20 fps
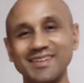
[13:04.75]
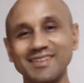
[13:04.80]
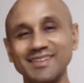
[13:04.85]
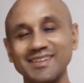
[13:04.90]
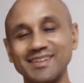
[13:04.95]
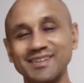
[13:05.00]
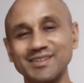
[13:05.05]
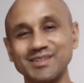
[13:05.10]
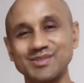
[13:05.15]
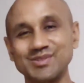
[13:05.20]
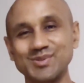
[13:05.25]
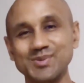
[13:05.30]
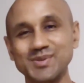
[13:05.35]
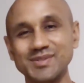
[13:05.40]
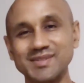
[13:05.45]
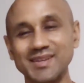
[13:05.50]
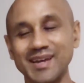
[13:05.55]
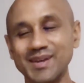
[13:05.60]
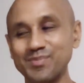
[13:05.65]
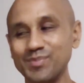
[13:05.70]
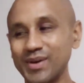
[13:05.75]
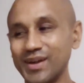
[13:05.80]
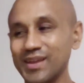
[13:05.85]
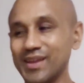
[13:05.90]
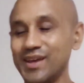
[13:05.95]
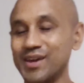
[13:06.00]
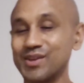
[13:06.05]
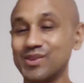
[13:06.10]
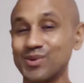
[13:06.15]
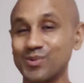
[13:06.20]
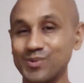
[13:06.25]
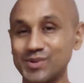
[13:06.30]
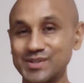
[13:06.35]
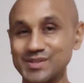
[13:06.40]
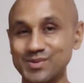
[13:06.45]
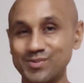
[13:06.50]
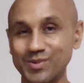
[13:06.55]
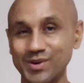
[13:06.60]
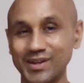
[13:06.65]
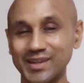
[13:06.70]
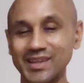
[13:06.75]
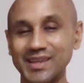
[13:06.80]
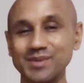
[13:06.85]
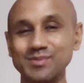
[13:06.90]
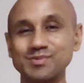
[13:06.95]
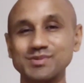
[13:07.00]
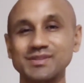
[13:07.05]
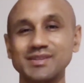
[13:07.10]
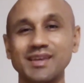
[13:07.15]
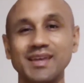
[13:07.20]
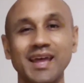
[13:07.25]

leading to suicide, but the reason one keeps